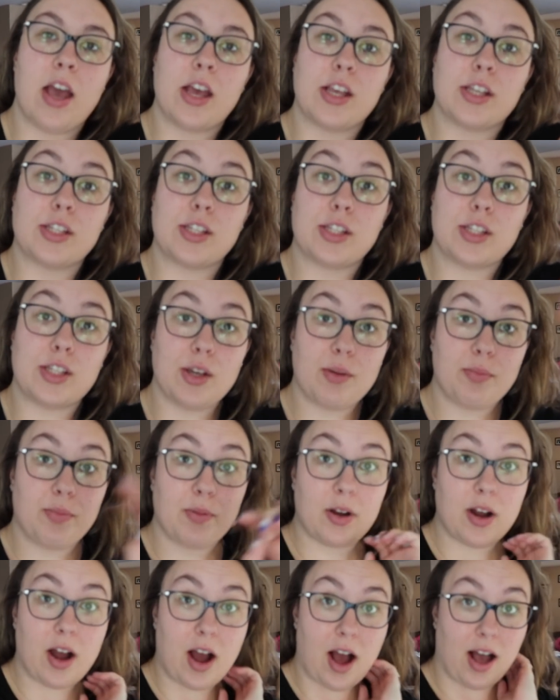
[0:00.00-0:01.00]

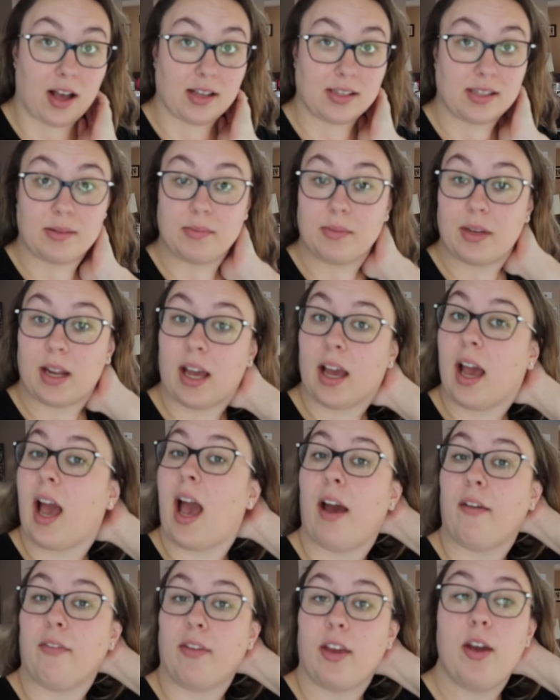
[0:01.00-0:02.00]
super awesome to
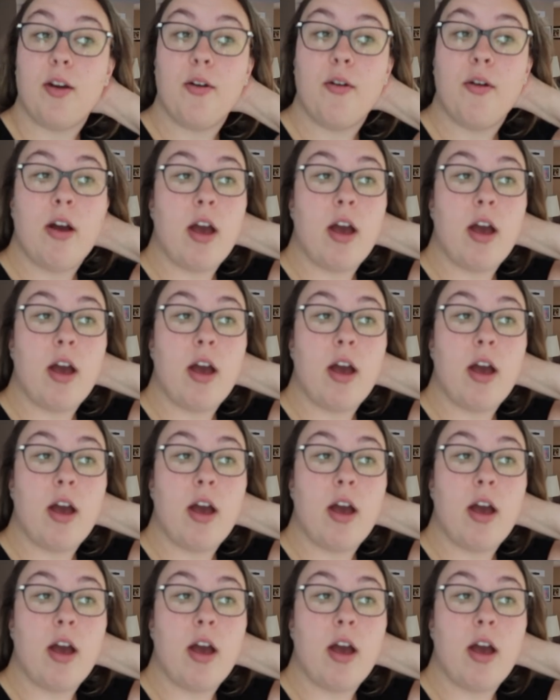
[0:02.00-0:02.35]
have you.